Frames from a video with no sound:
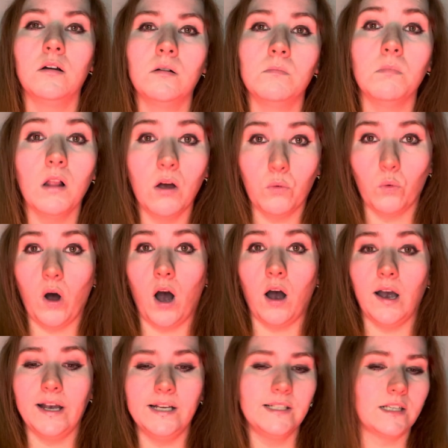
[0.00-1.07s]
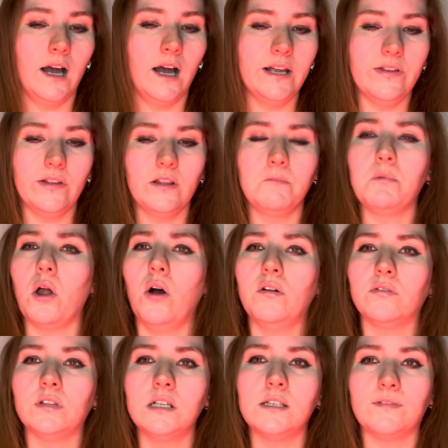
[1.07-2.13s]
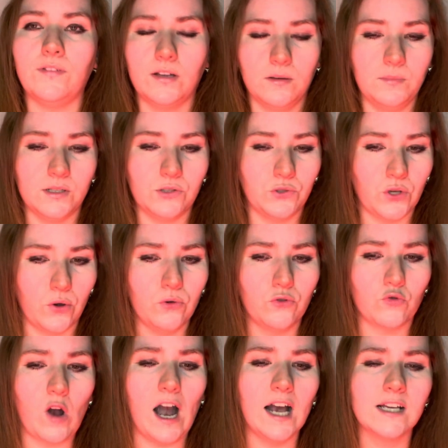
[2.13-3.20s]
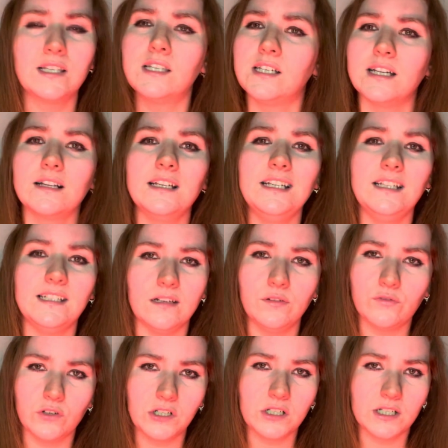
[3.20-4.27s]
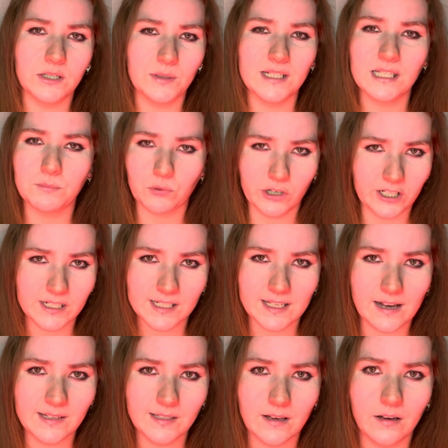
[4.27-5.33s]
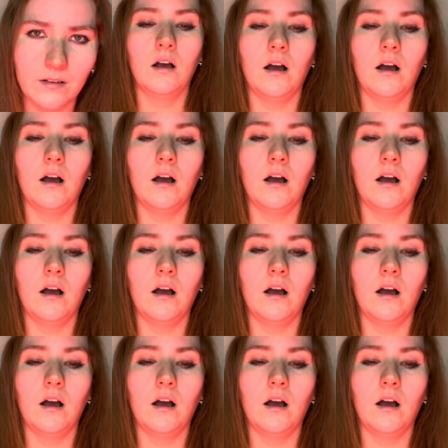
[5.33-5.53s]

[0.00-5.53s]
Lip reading: Plot-wise, think the plot of this film is so drastically different to its predecessor.